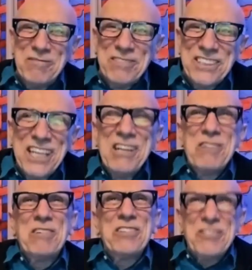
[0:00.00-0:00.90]
moment
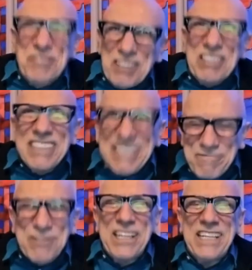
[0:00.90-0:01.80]
was a very
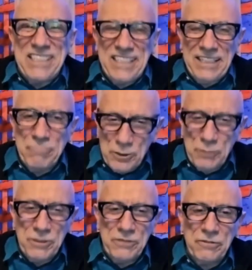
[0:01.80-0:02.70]
liberating
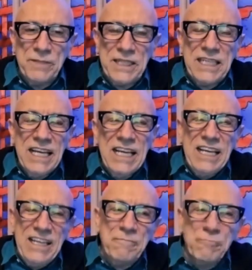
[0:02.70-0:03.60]
moment for me,
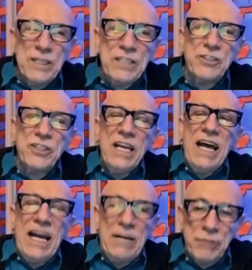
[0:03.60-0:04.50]
in which
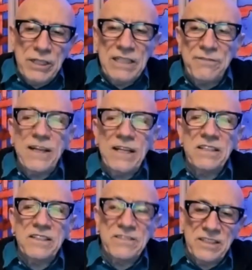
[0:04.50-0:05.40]
I really
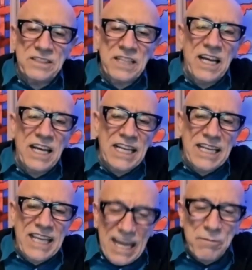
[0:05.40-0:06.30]
felt that
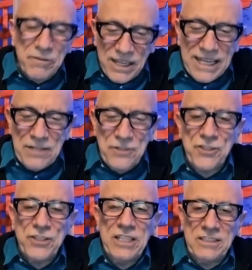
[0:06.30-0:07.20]
I came of
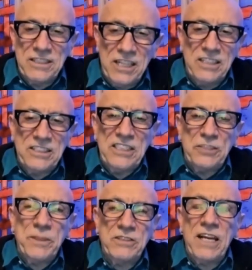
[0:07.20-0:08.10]
age as an
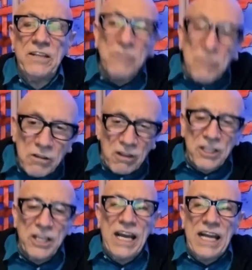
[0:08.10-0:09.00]
artist, because I no
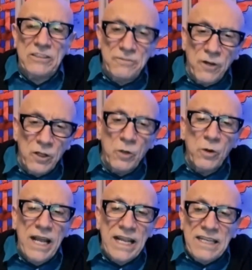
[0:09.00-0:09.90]
longer had to
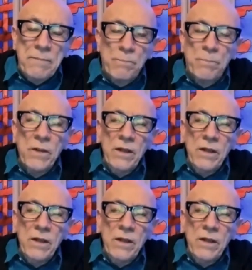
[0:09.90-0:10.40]
follow any